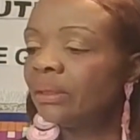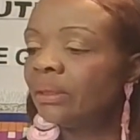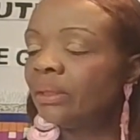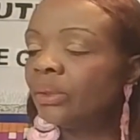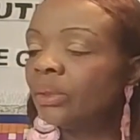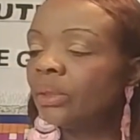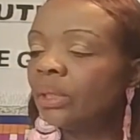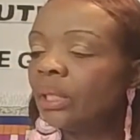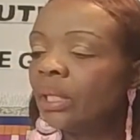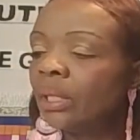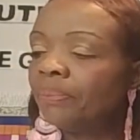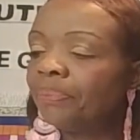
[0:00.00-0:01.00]
you're
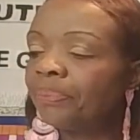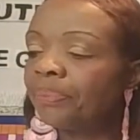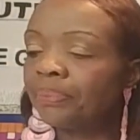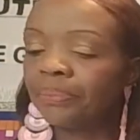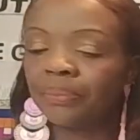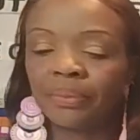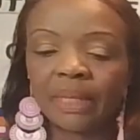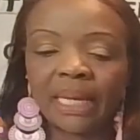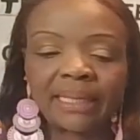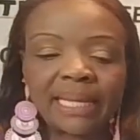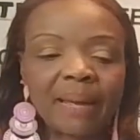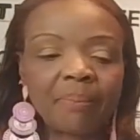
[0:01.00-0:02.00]

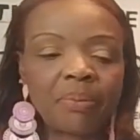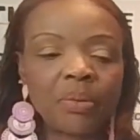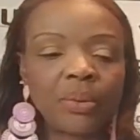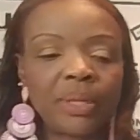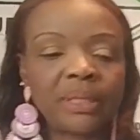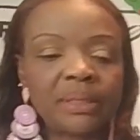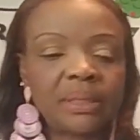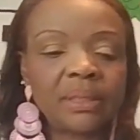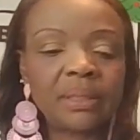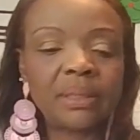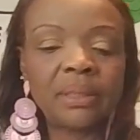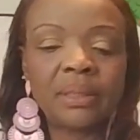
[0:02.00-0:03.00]
at that point
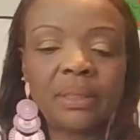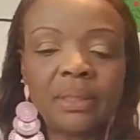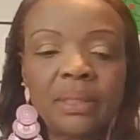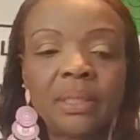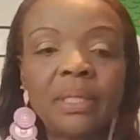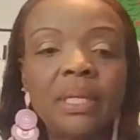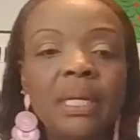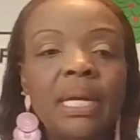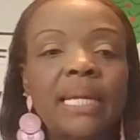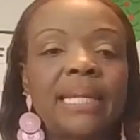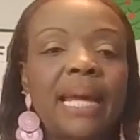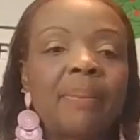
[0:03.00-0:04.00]

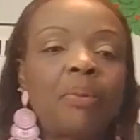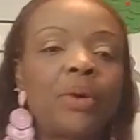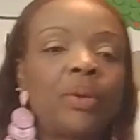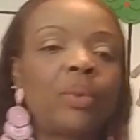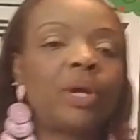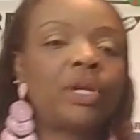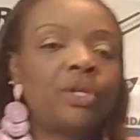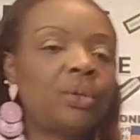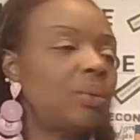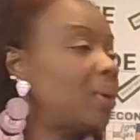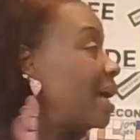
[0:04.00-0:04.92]
where you